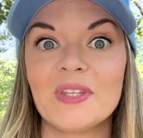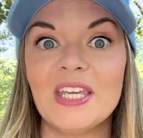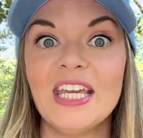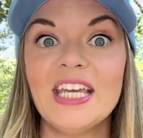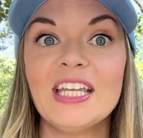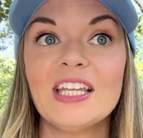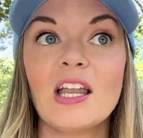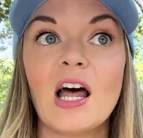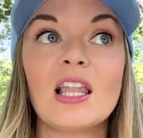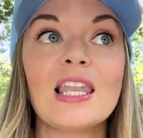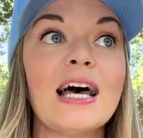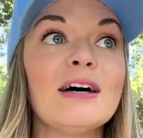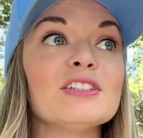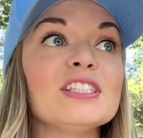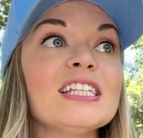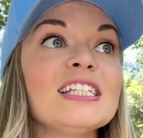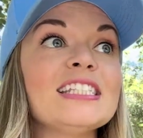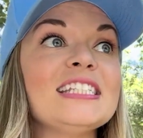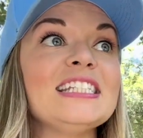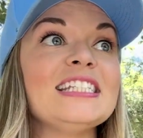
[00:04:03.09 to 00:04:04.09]
It
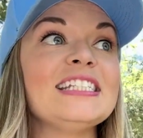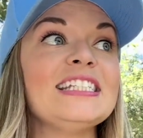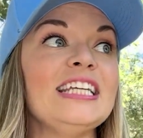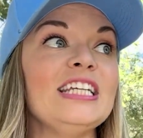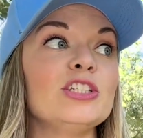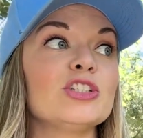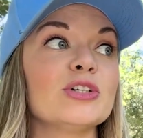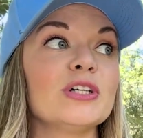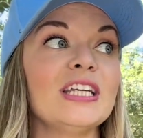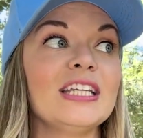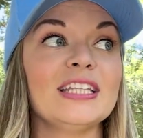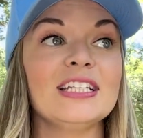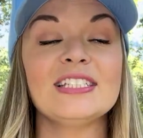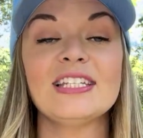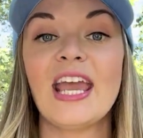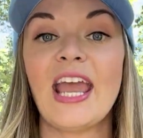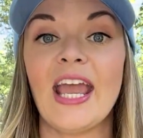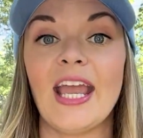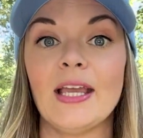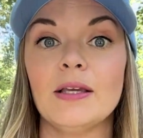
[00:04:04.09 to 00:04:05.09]
allows us to see during the
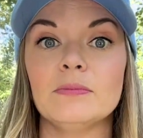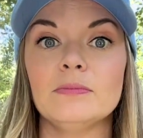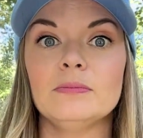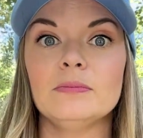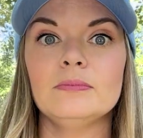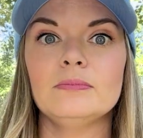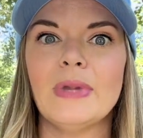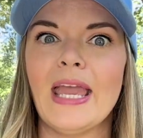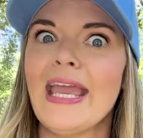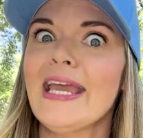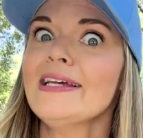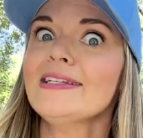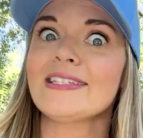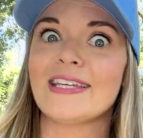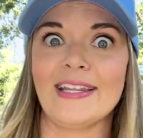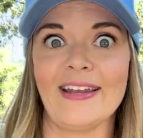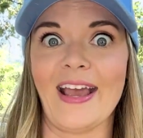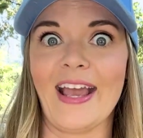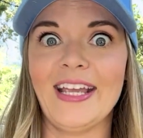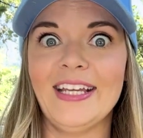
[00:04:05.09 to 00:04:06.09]
day and
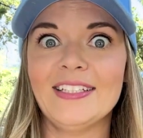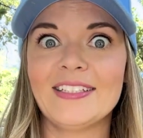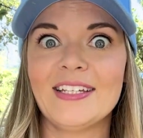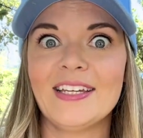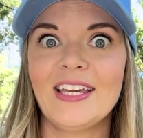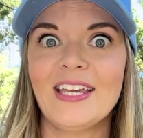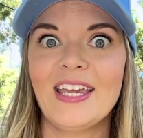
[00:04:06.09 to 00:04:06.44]
at night,